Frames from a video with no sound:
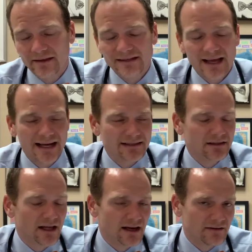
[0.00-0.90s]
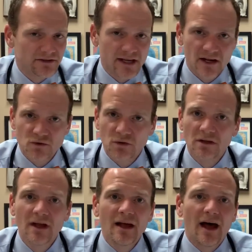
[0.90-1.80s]
These guys love a
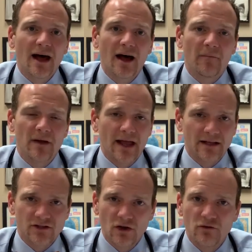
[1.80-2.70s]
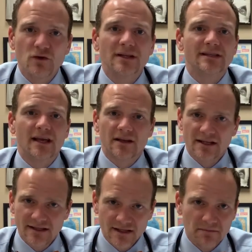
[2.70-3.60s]
schedule, and so if you can say
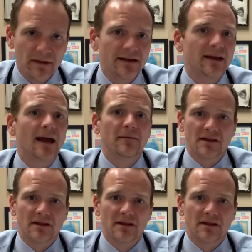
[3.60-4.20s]
consistent bedtime,